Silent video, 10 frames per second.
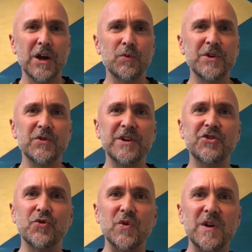and we do need
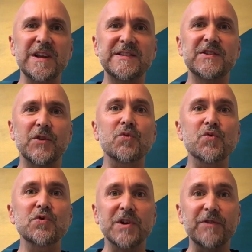to release the
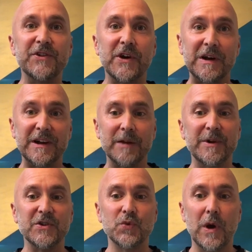root of the tongue a little
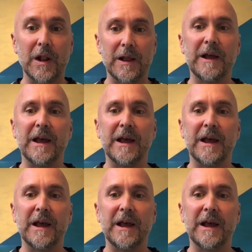bit as well.